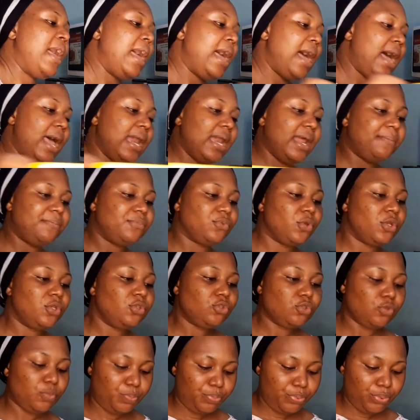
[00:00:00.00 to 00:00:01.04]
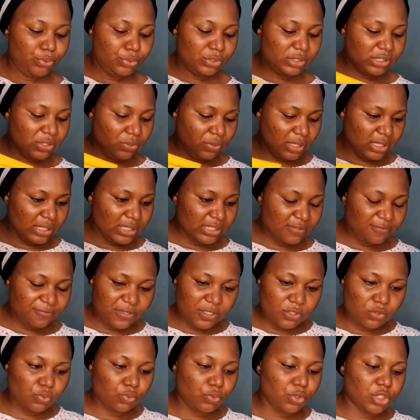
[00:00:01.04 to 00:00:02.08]
and I'm going to put, okay, this
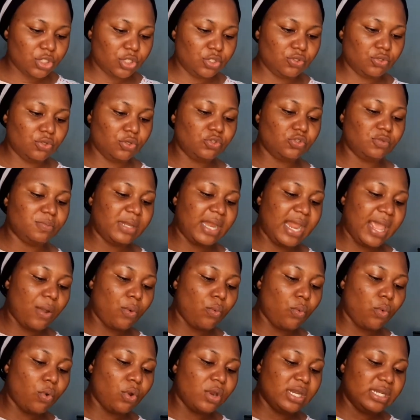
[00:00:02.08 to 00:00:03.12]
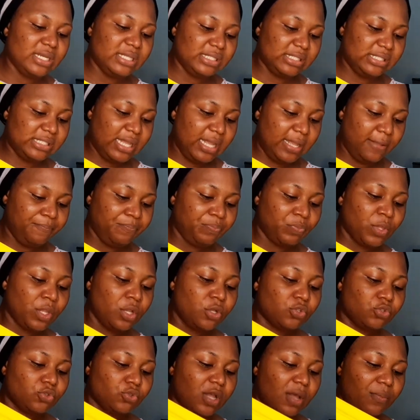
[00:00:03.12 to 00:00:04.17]
face wash is going to be like 1 liter,
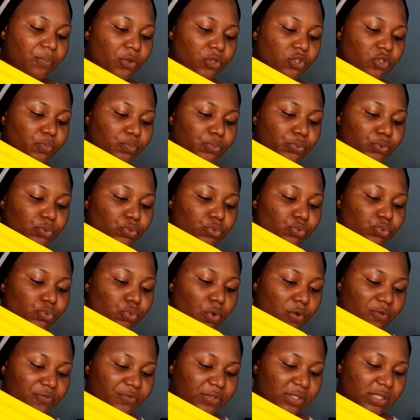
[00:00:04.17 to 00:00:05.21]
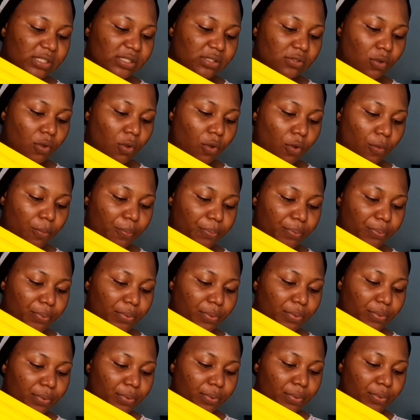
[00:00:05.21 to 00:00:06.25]
so I'm going to put 2 of this cup.
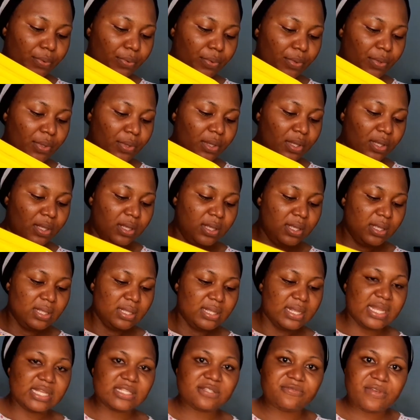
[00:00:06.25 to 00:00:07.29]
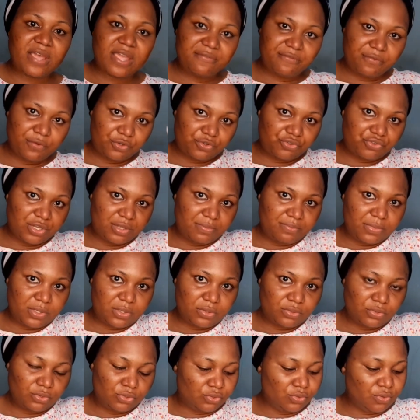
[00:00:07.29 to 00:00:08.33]
That's 500 ml.
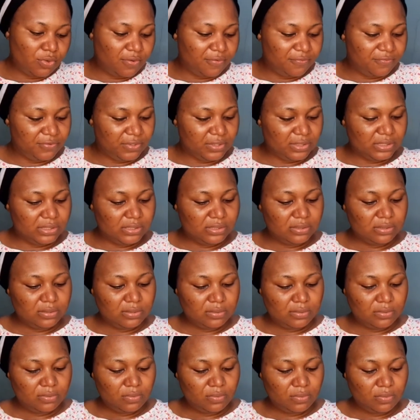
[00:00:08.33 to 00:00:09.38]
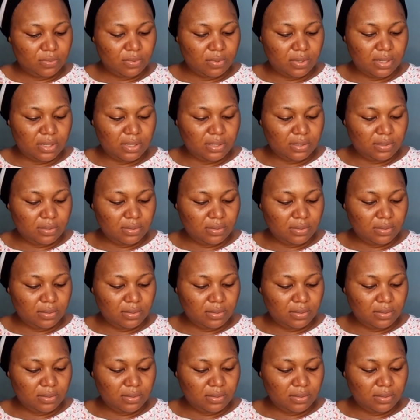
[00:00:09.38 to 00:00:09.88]
2 of it. 1,